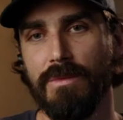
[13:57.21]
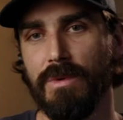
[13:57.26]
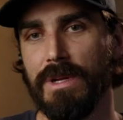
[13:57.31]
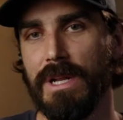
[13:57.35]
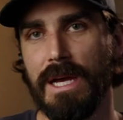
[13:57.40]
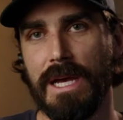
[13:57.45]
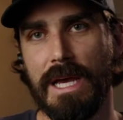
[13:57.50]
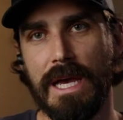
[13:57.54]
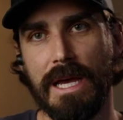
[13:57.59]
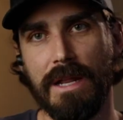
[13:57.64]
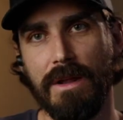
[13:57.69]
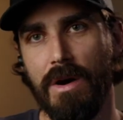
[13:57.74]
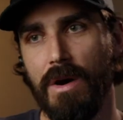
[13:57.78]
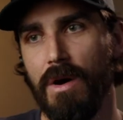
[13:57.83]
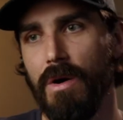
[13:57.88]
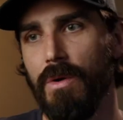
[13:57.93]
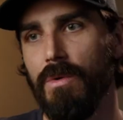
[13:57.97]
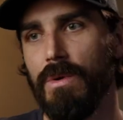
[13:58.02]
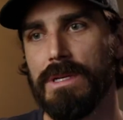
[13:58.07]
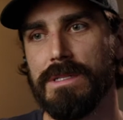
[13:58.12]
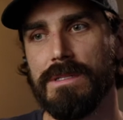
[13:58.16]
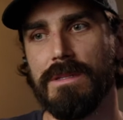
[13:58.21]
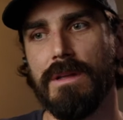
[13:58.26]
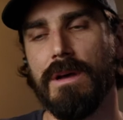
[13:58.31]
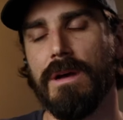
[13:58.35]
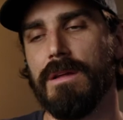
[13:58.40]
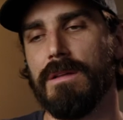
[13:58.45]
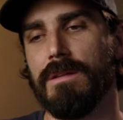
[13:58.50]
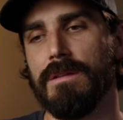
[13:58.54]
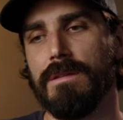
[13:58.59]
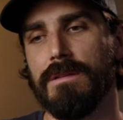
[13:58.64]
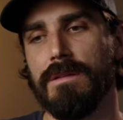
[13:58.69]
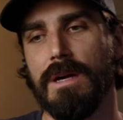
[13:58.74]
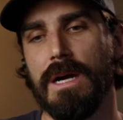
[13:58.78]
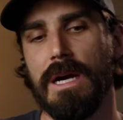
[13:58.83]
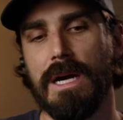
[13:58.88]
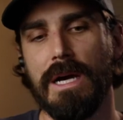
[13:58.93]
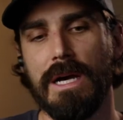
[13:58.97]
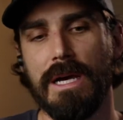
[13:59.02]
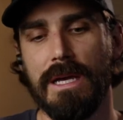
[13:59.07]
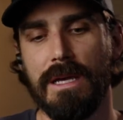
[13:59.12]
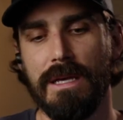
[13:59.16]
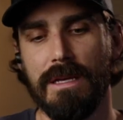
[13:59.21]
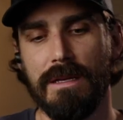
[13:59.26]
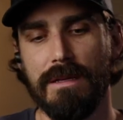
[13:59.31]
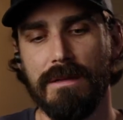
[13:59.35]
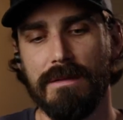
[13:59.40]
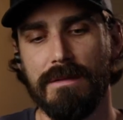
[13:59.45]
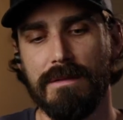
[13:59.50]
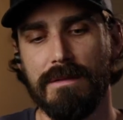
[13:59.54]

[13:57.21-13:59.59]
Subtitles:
what I had always done. I